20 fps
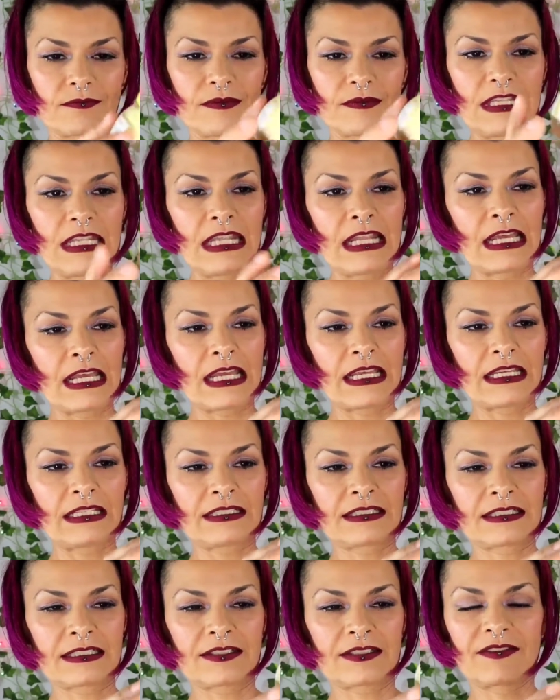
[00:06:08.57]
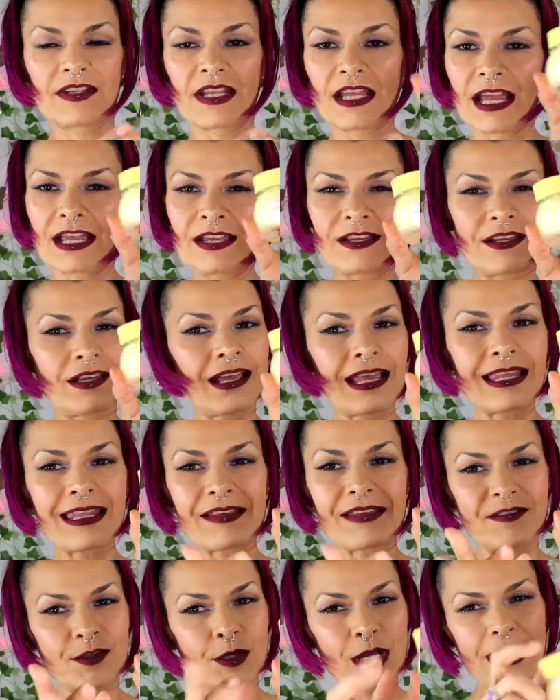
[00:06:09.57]
Nice. I
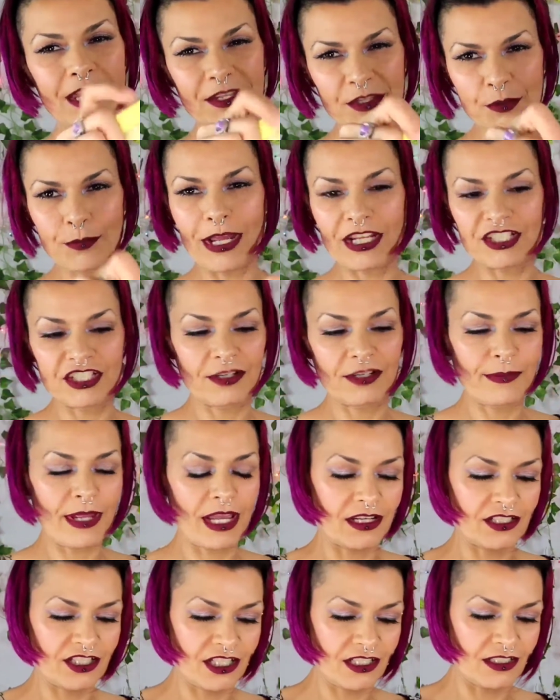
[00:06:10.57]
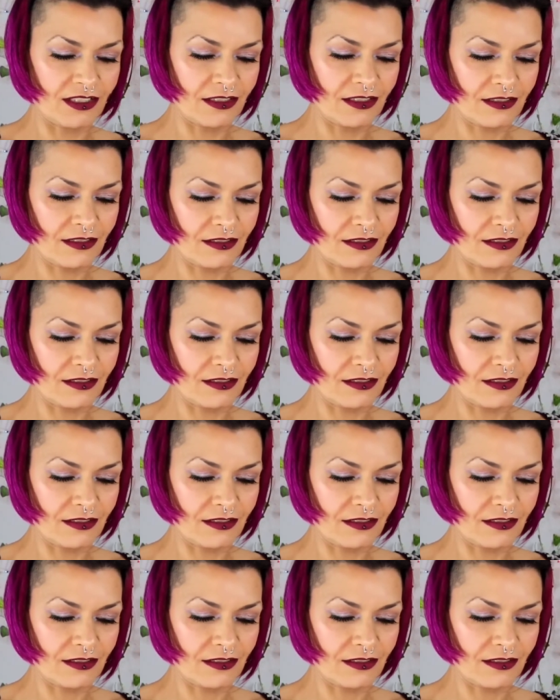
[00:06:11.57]
like the packaging.